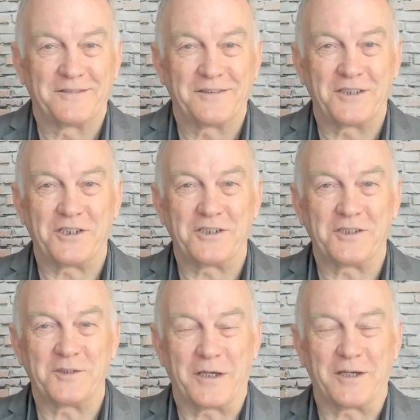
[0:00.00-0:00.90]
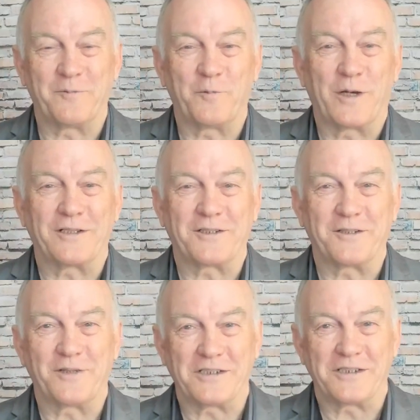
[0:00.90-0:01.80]
decisions become
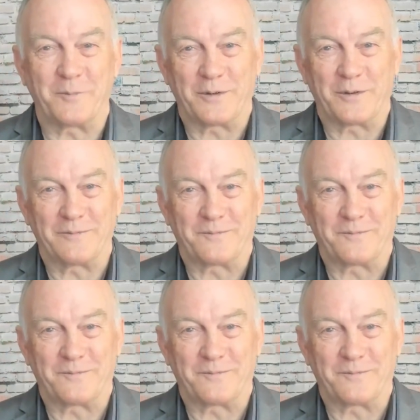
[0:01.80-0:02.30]
relatively simple.